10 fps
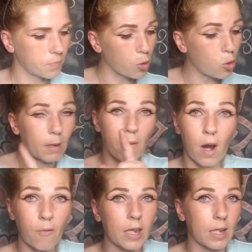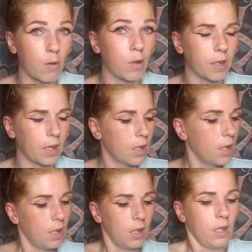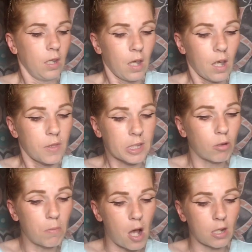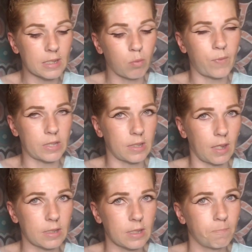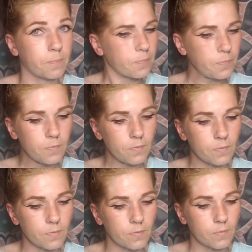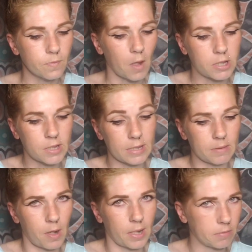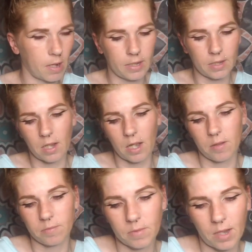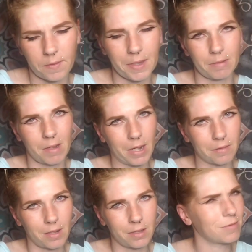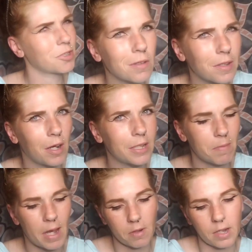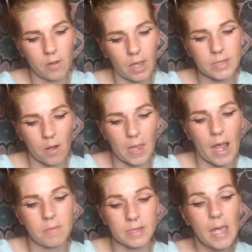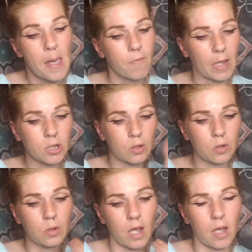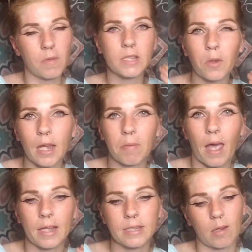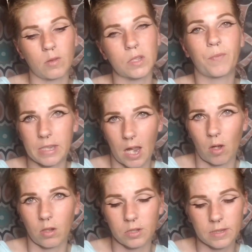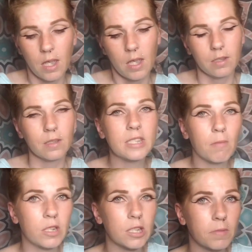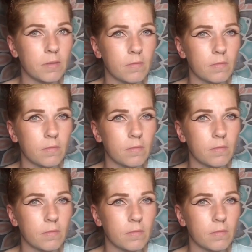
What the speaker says: Real quick before I forget, because I will forget. The total box is $156, which is a decent price, right? I think I did my math right. Surely to God I did my math right. Okay, so for the Elemis facial exfoliating pads, those was $59. Listen to my wind chimes.